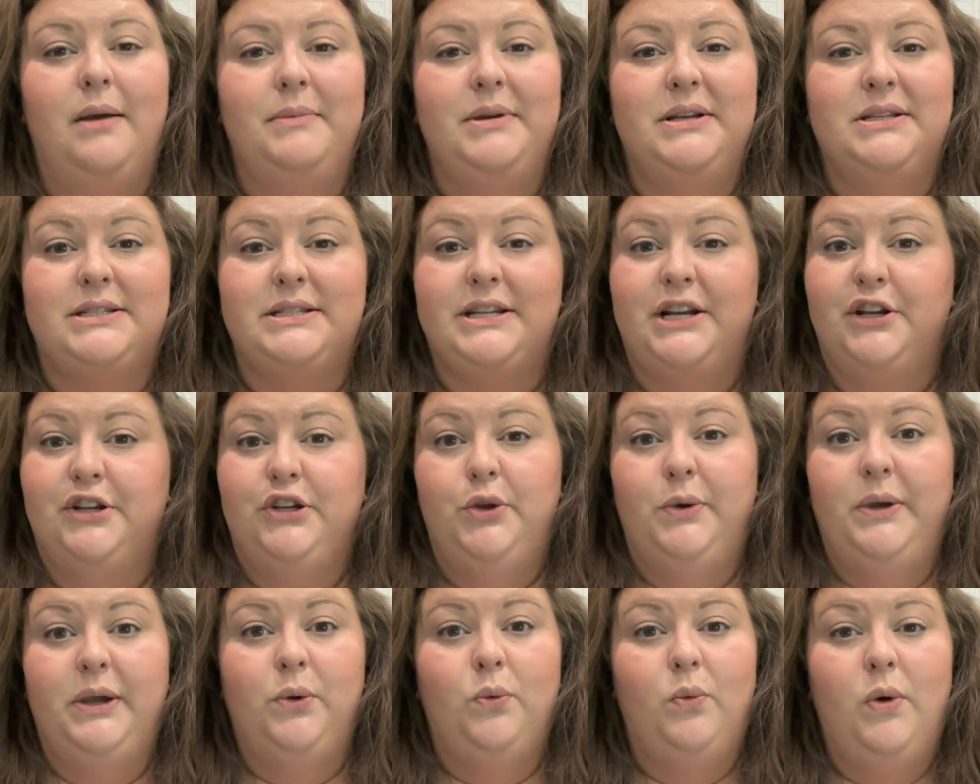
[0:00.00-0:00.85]
Instead of
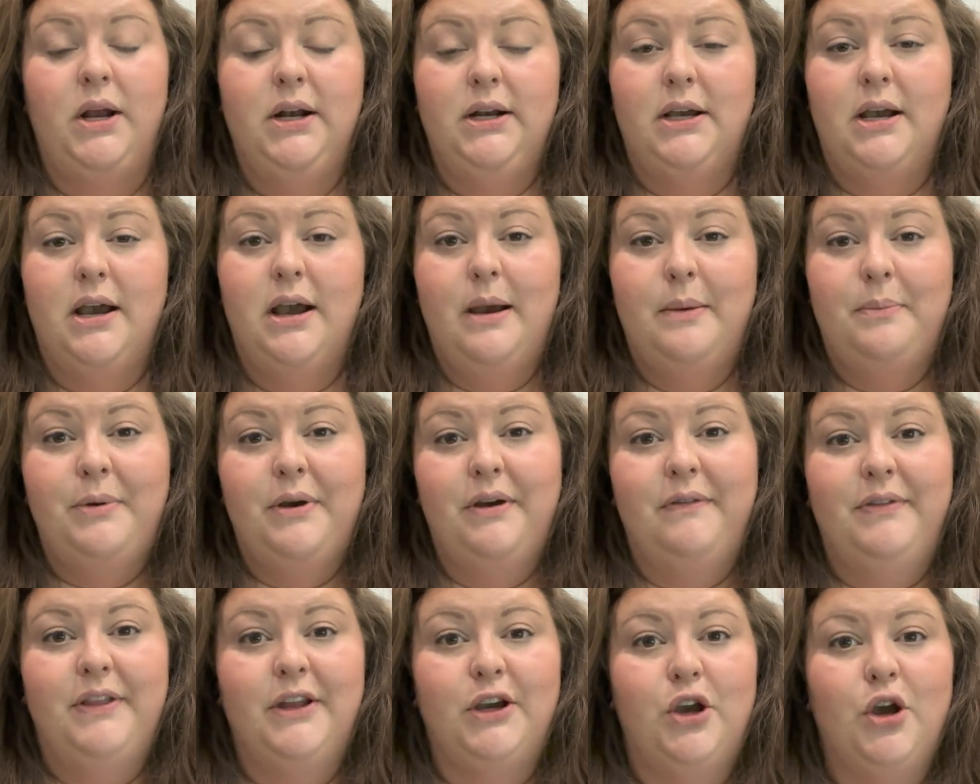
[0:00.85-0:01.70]
doing 1 cup
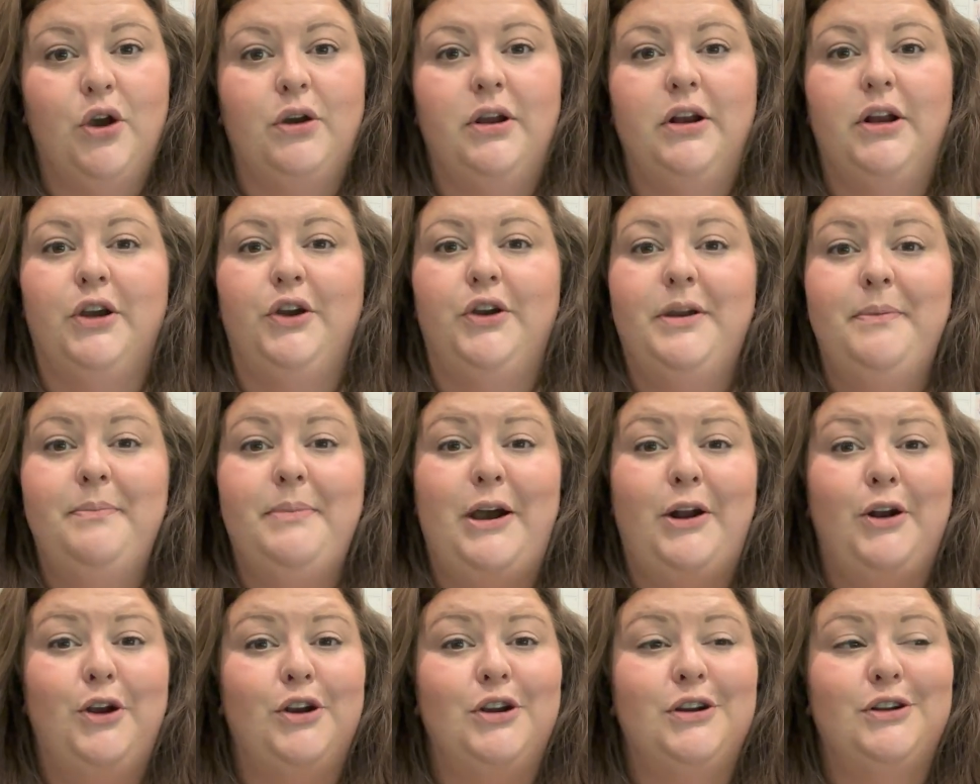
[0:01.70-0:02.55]
of the coconut cream
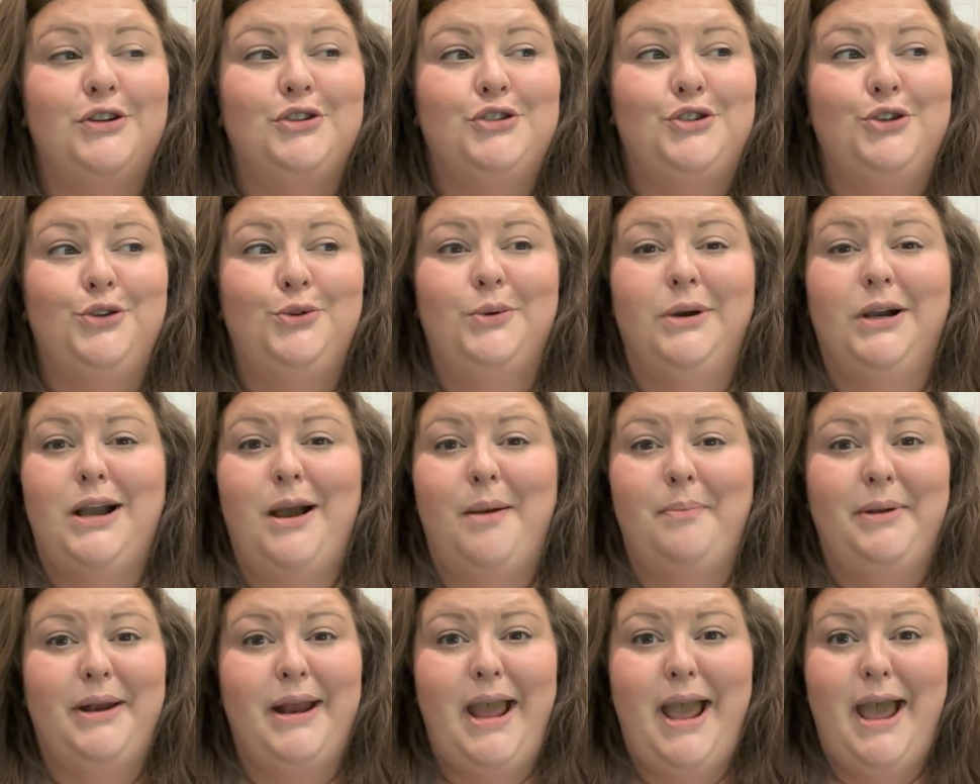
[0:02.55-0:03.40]
powder, do a
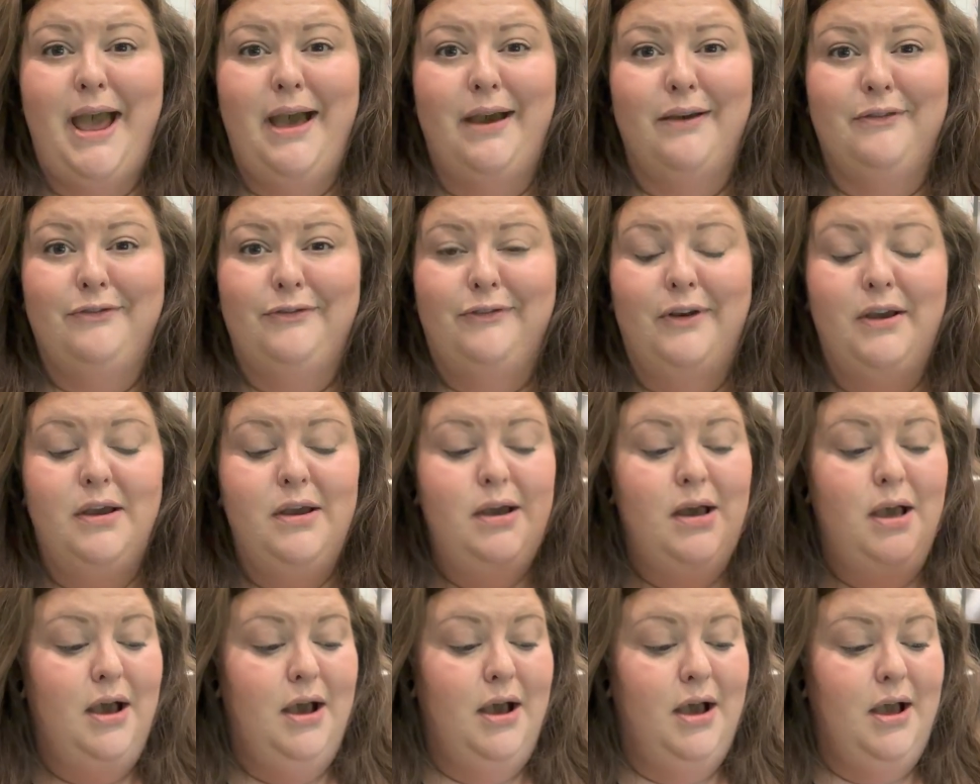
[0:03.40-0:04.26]
cup and a half.
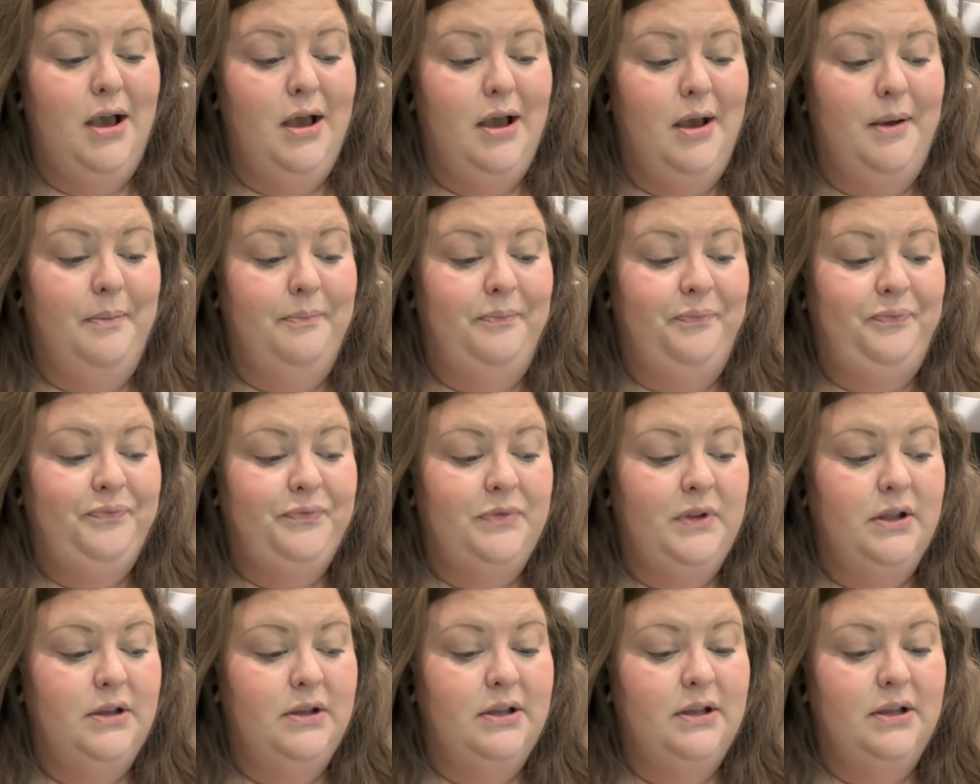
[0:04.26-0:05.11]

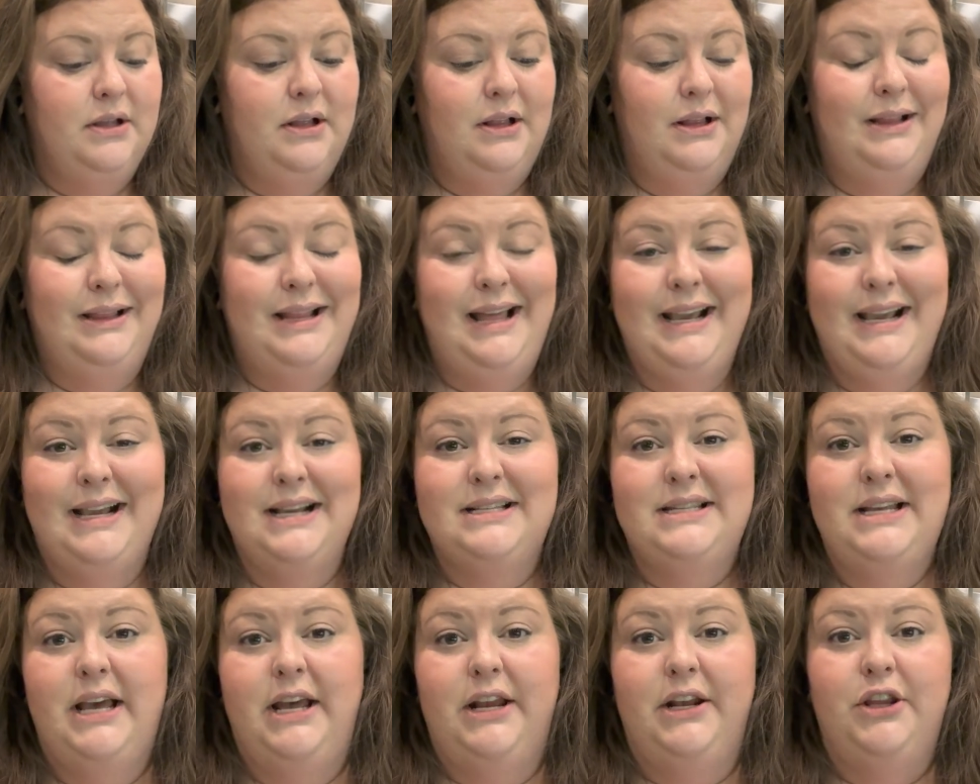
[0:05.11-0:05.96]
Like I
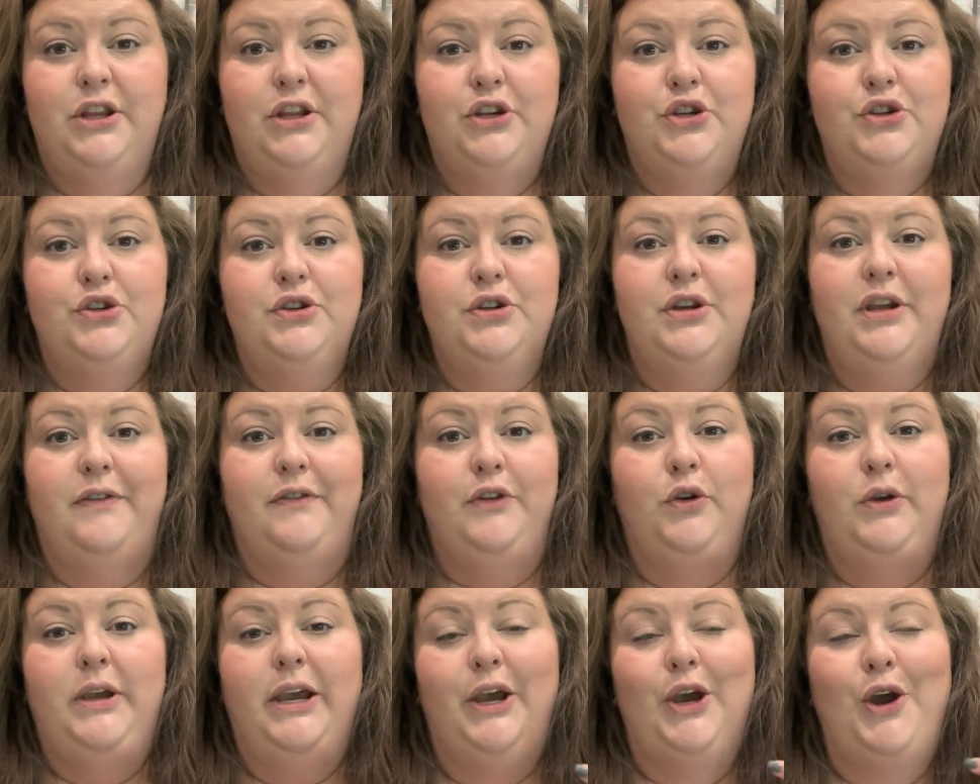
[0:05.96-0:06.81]
said, if
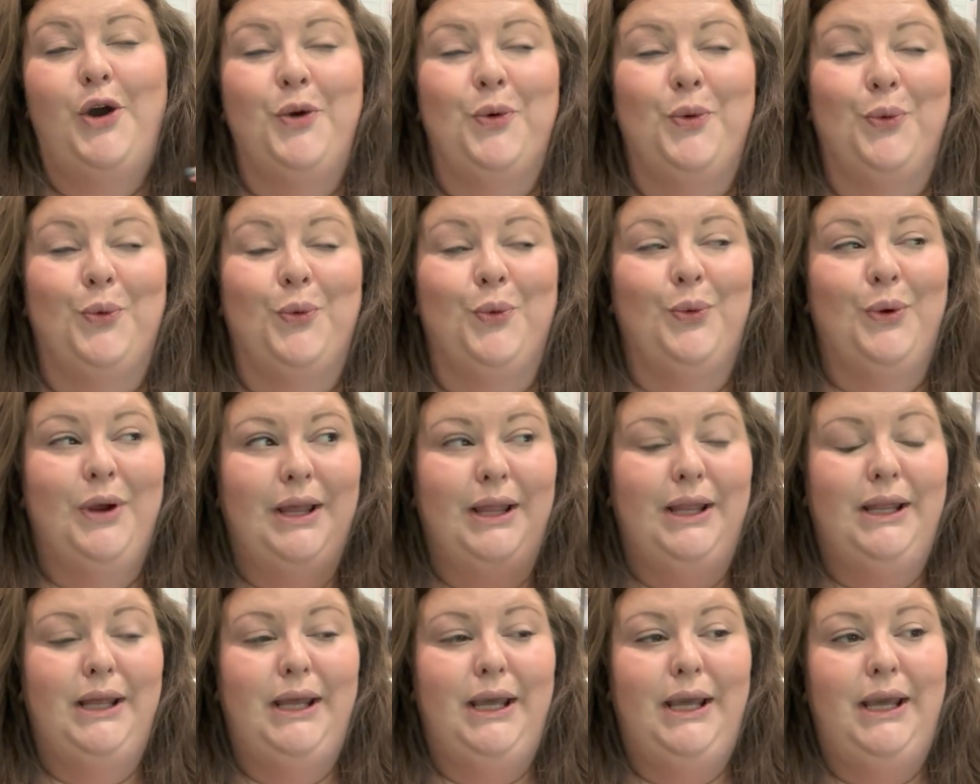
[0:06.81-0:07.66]
you get
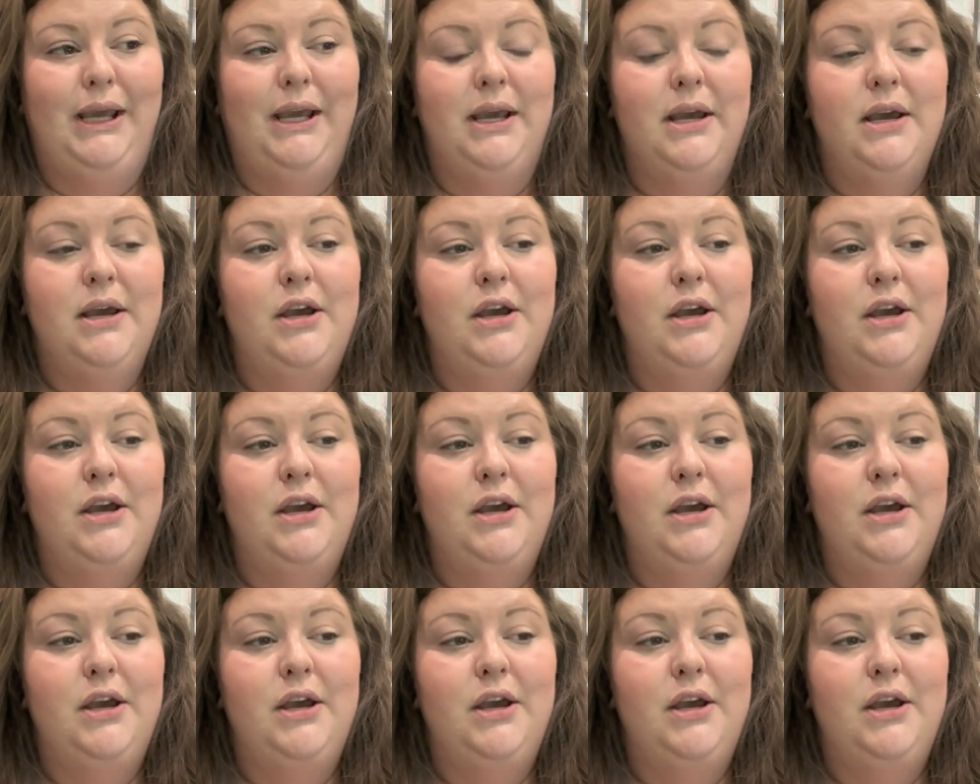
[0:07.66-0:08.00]
really